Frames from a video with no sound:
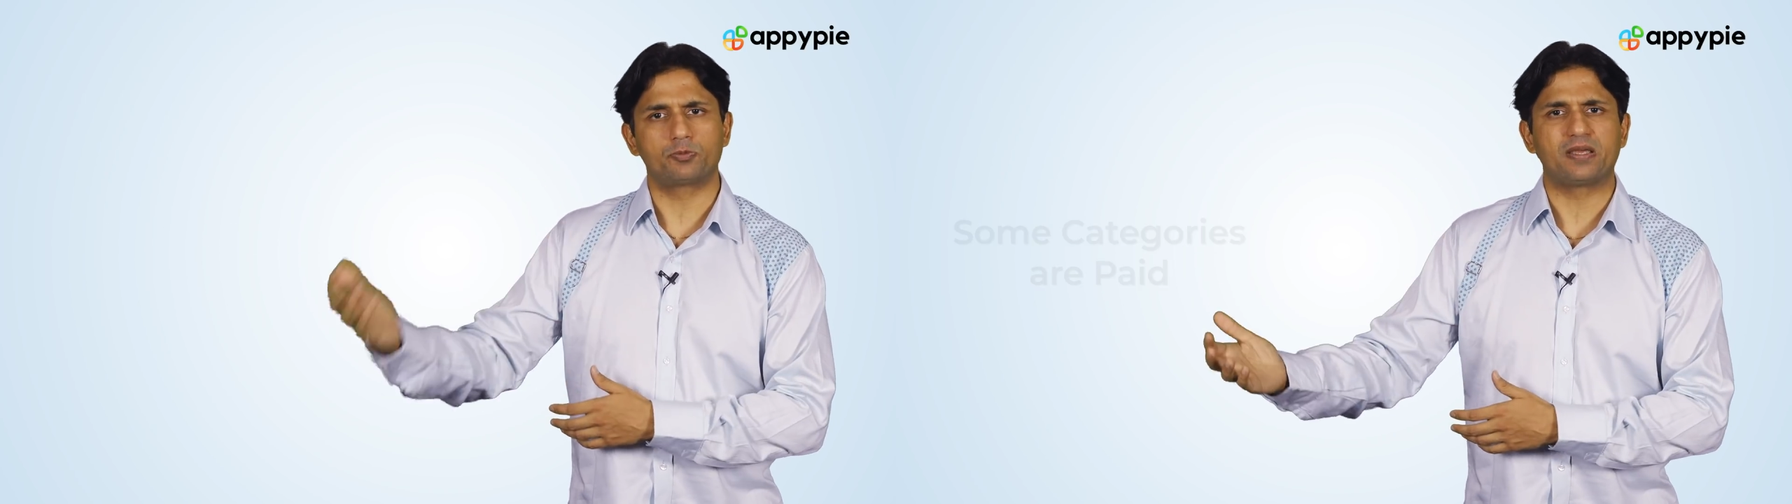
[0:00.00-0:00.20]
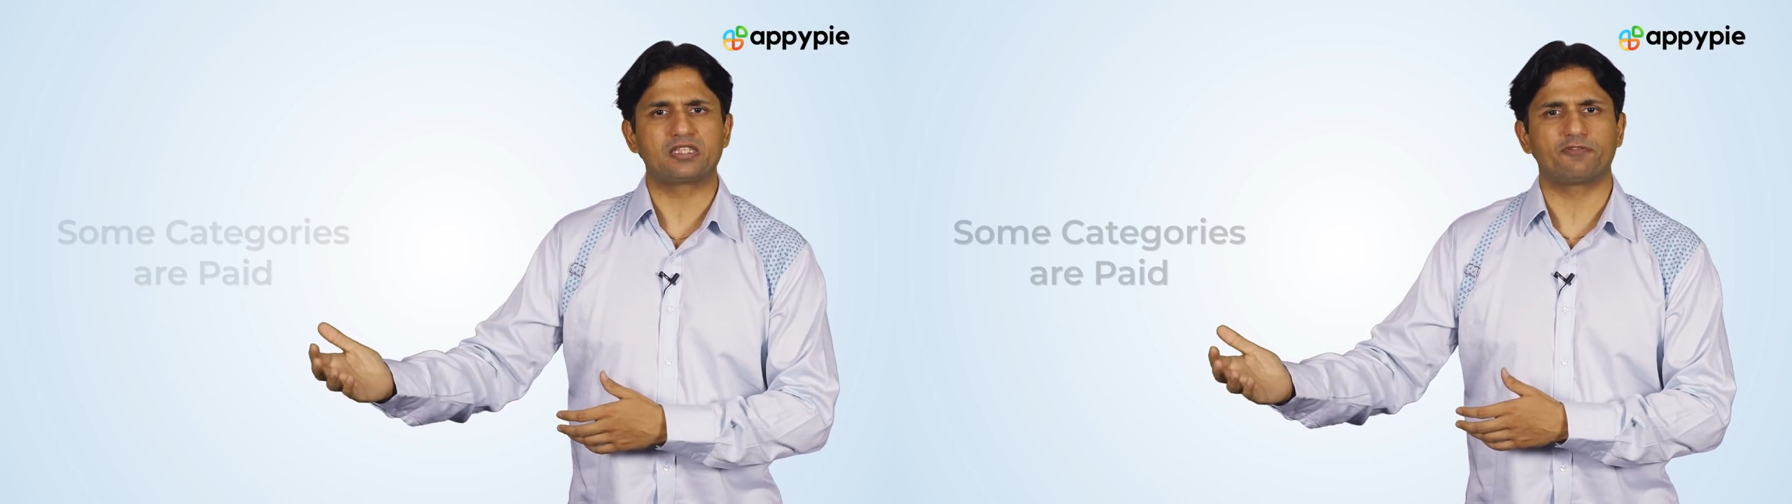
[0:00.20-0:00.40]

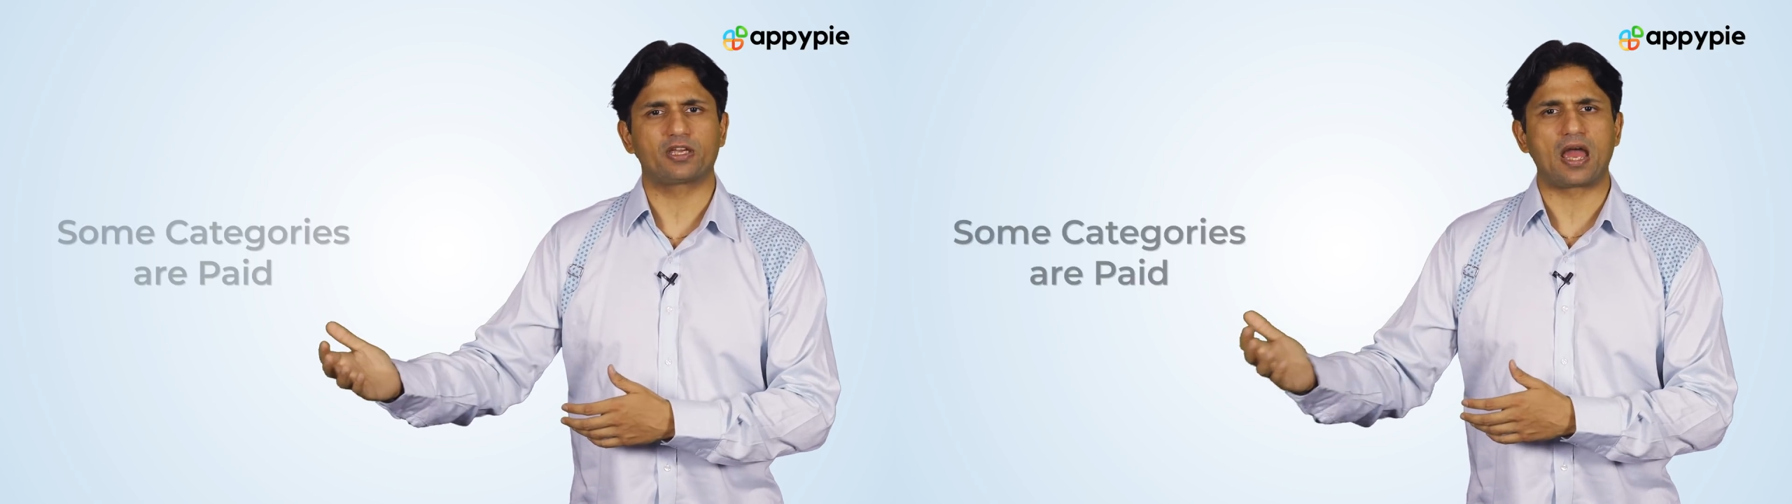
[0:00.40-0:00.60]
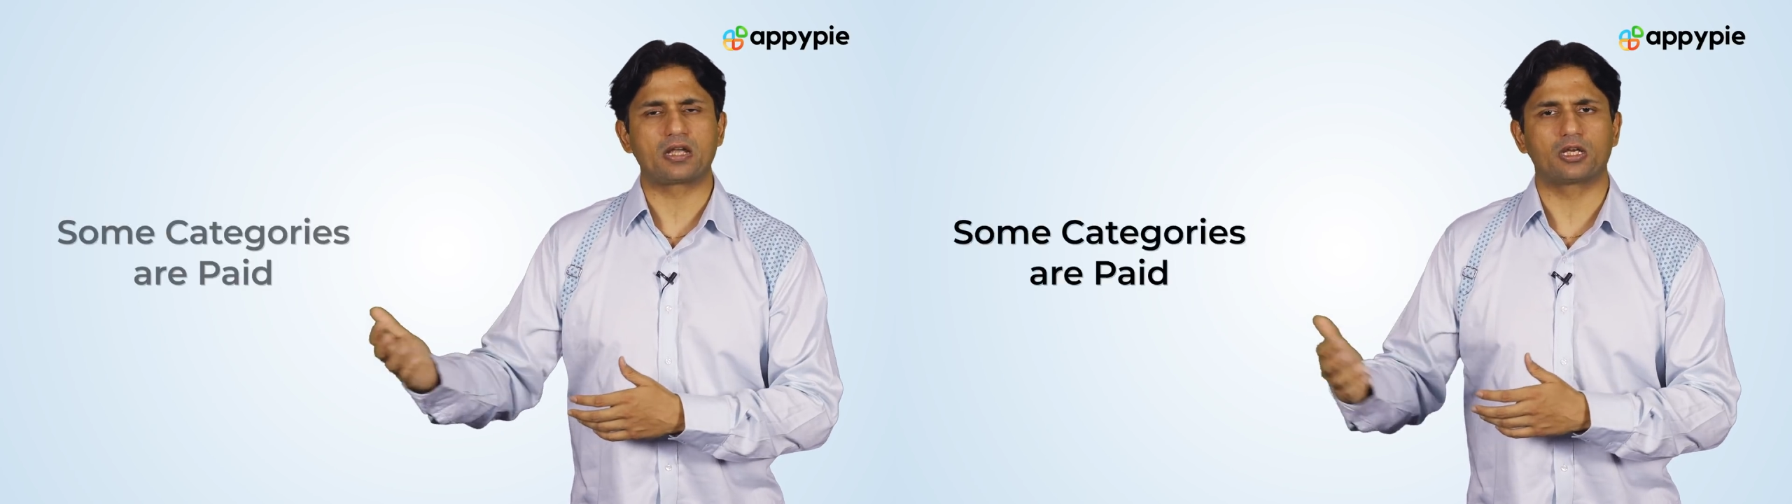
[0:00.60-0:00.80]

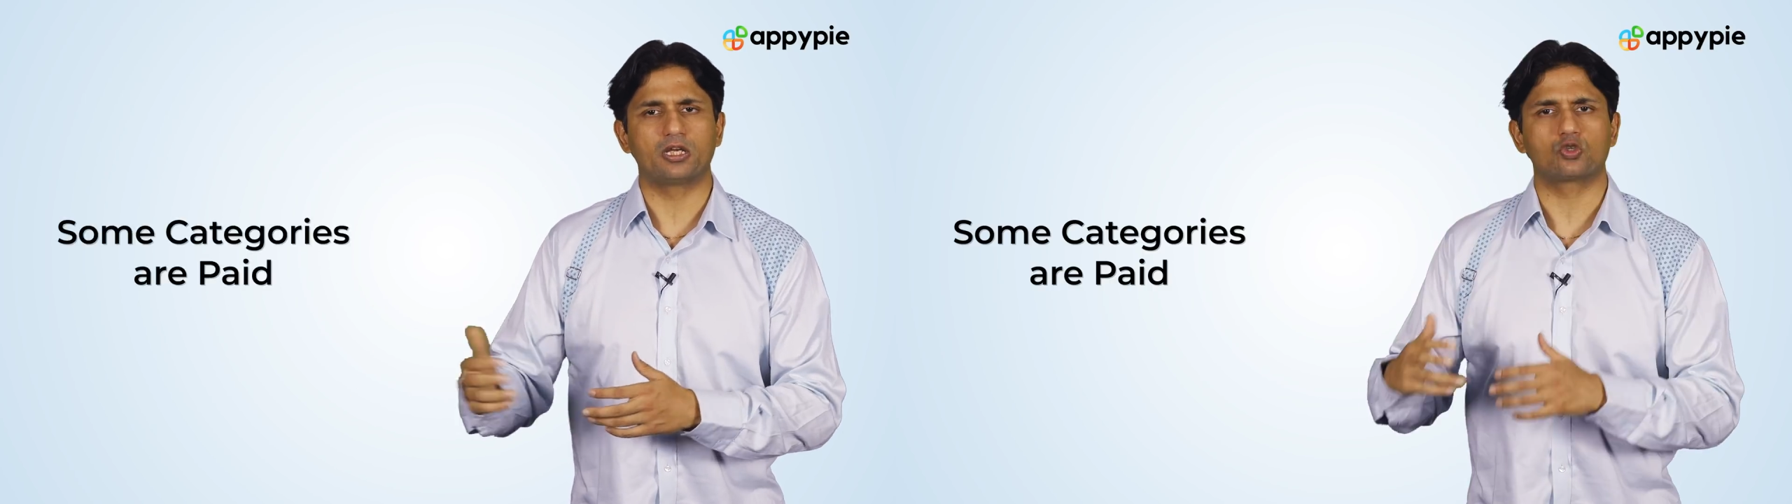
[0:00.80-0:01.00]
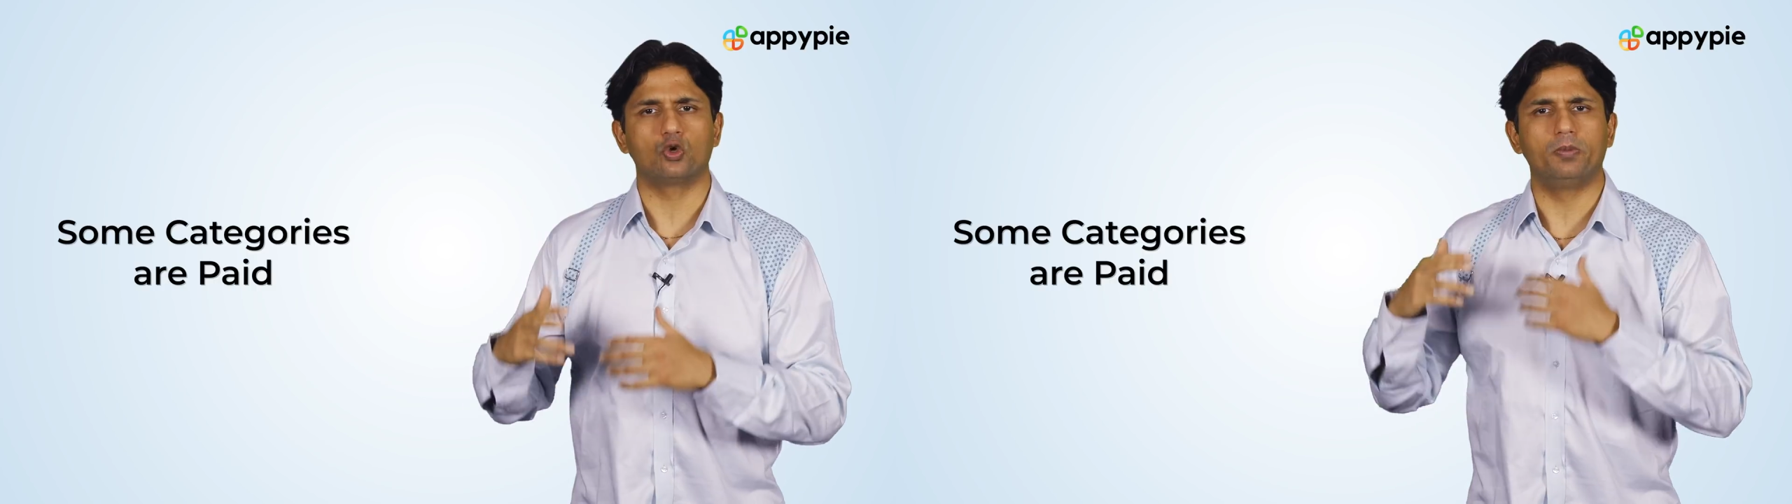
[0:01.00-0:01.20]
specific
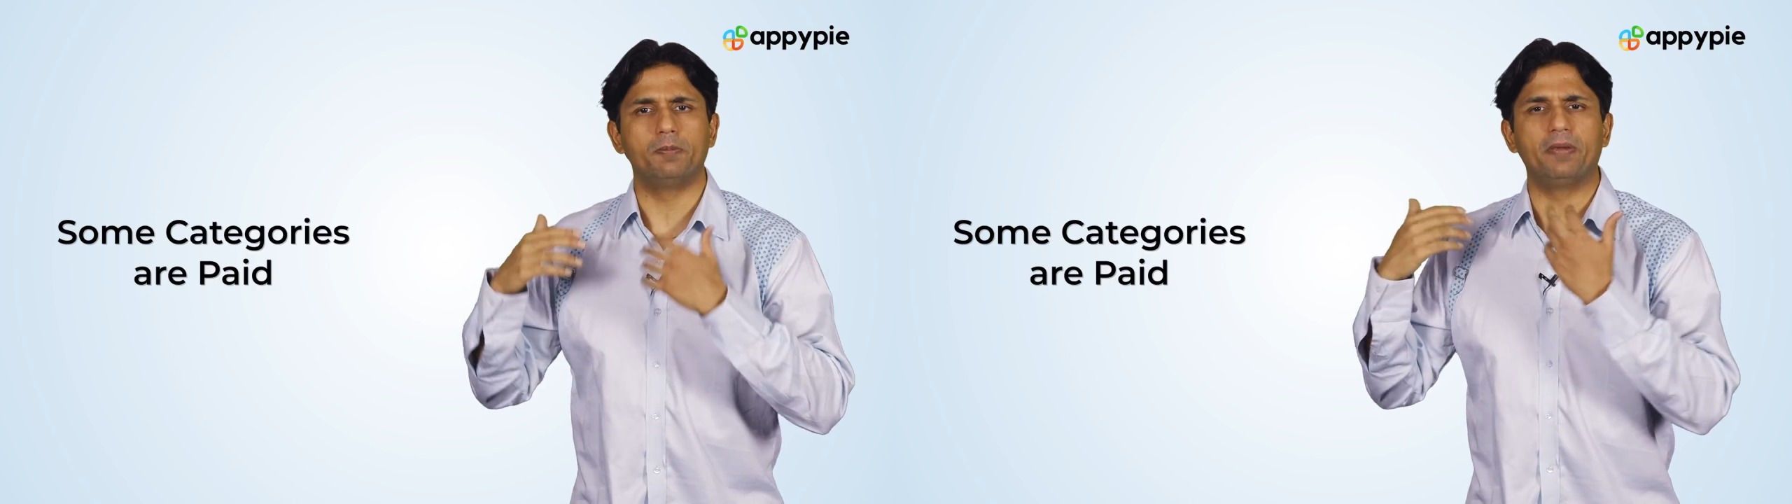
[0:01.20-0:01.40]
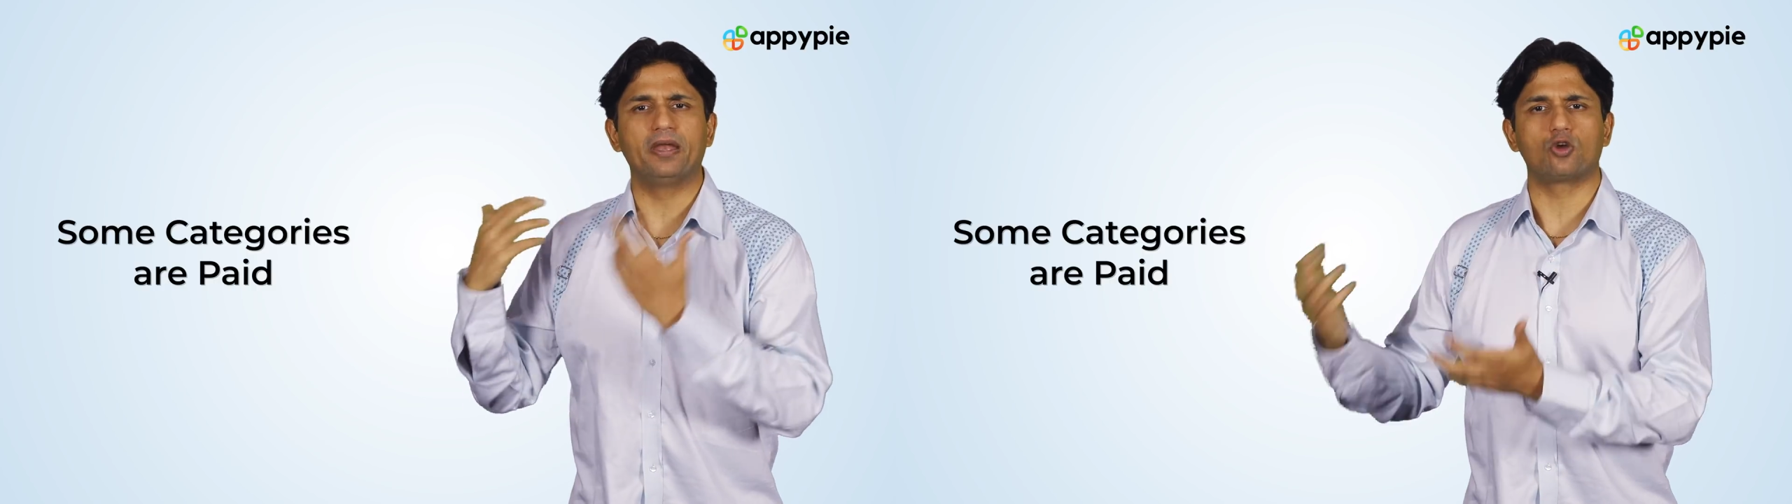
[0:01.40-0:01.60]
categories could be
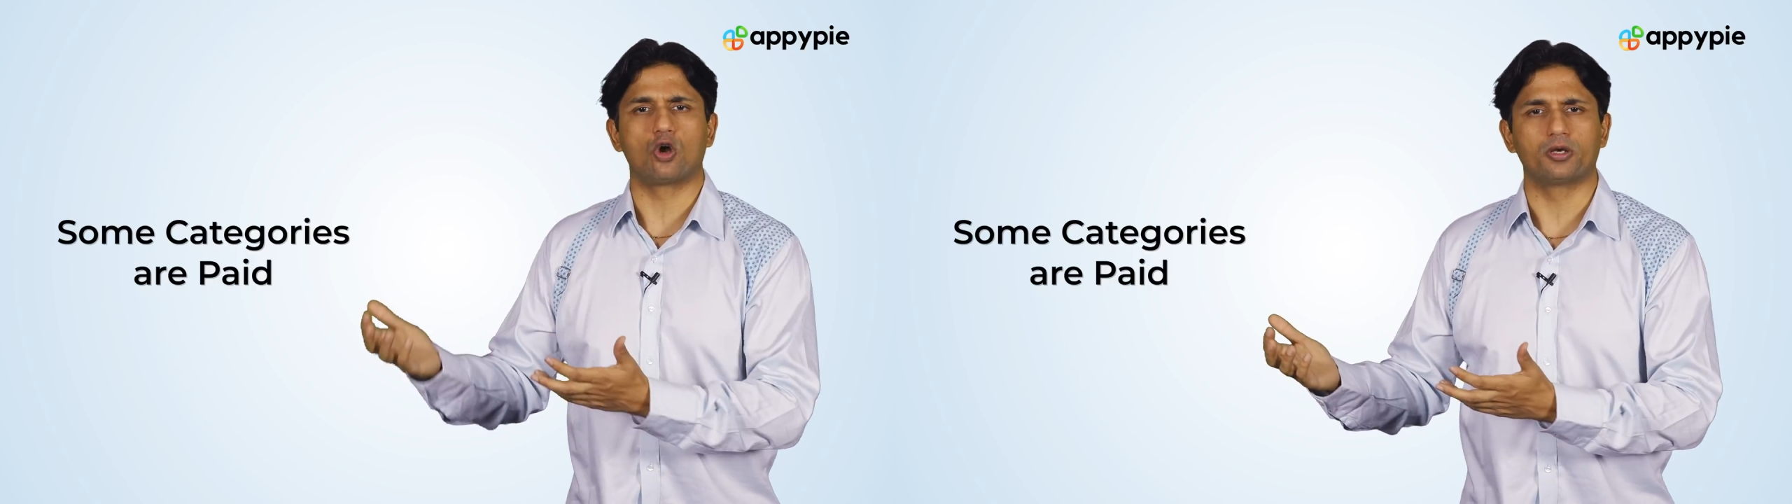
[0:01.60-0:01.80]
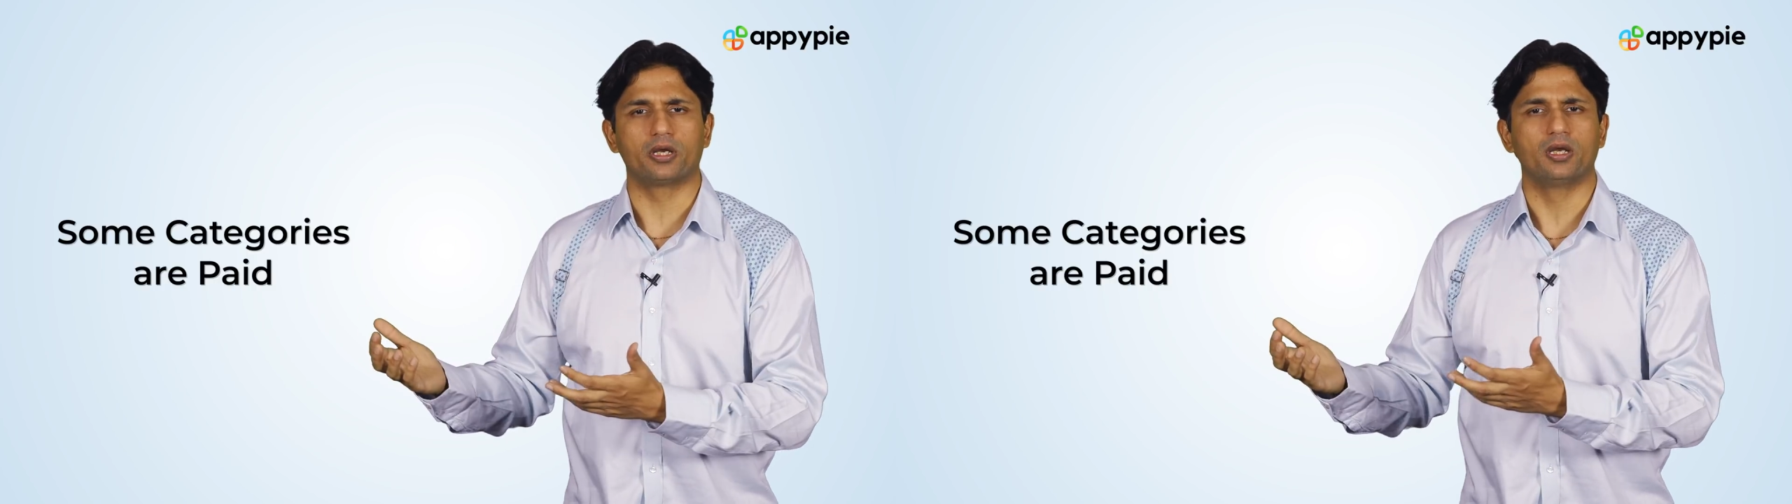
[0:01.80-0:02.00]
paid
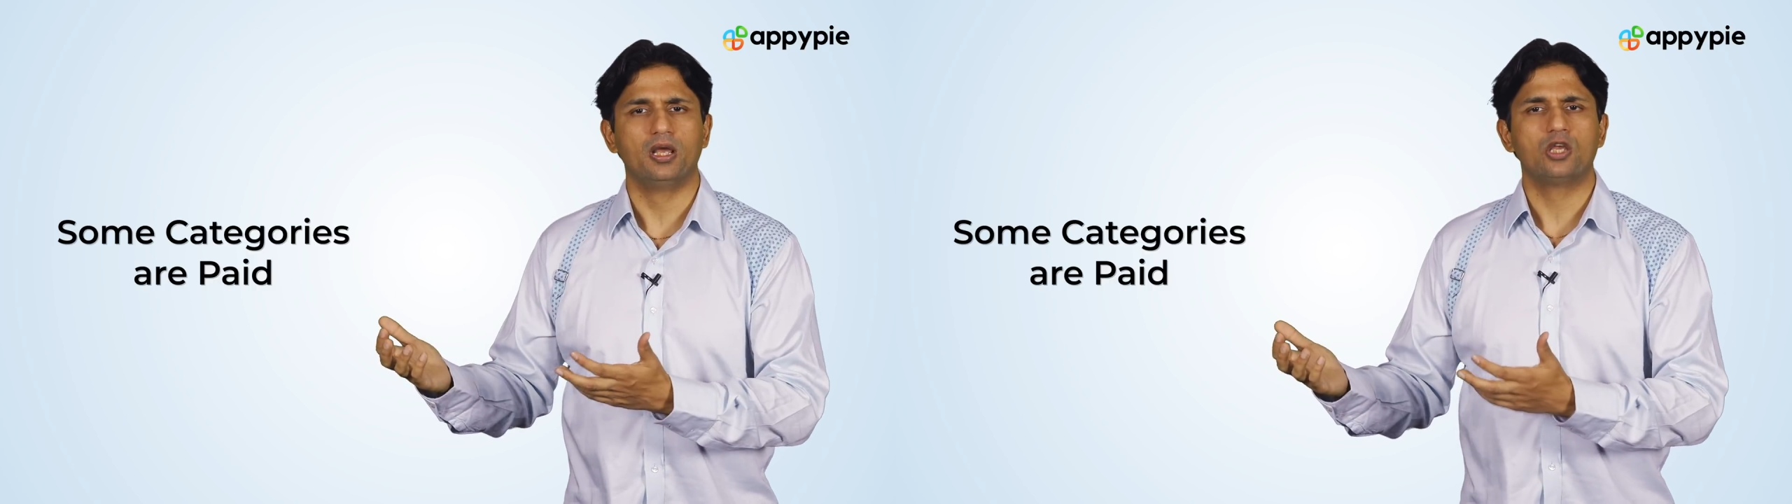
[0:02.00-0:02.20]
content,